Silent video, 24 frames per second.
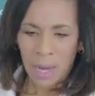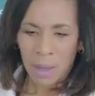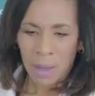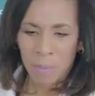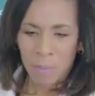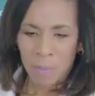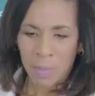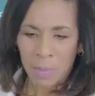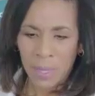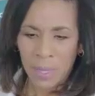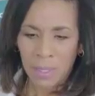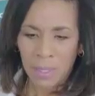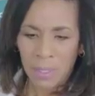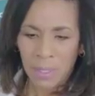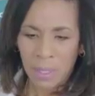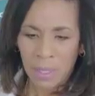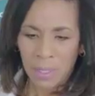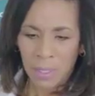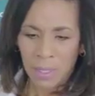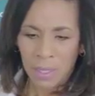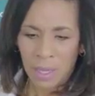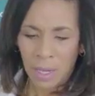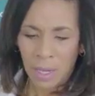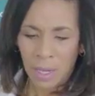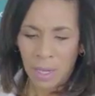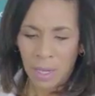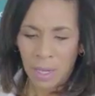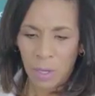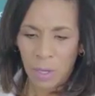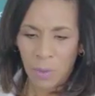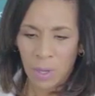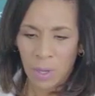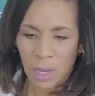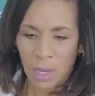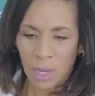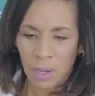a business that
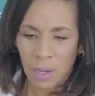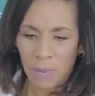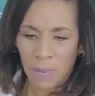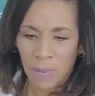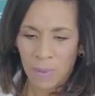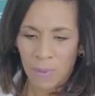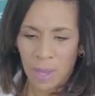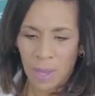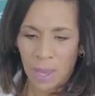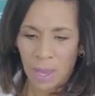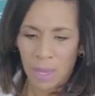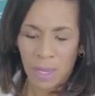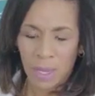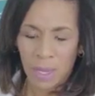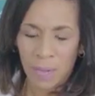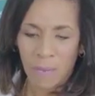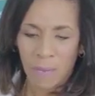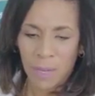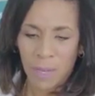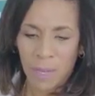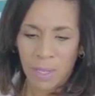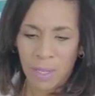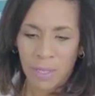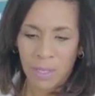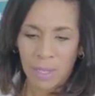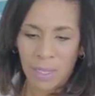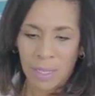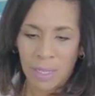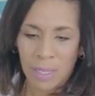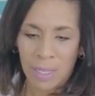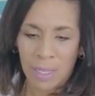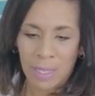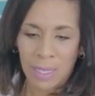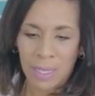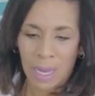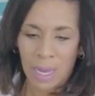I can invest in
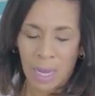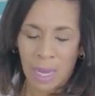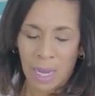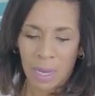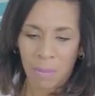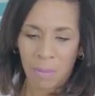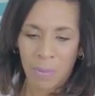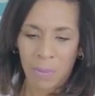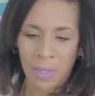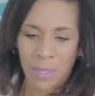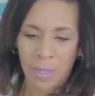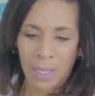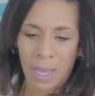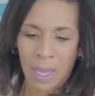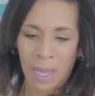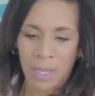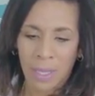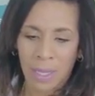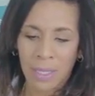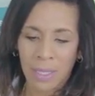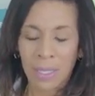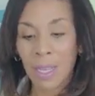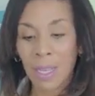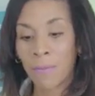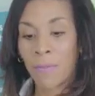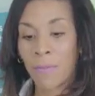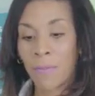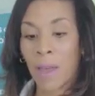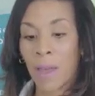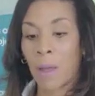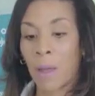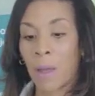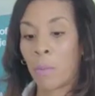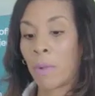today besides CFAL.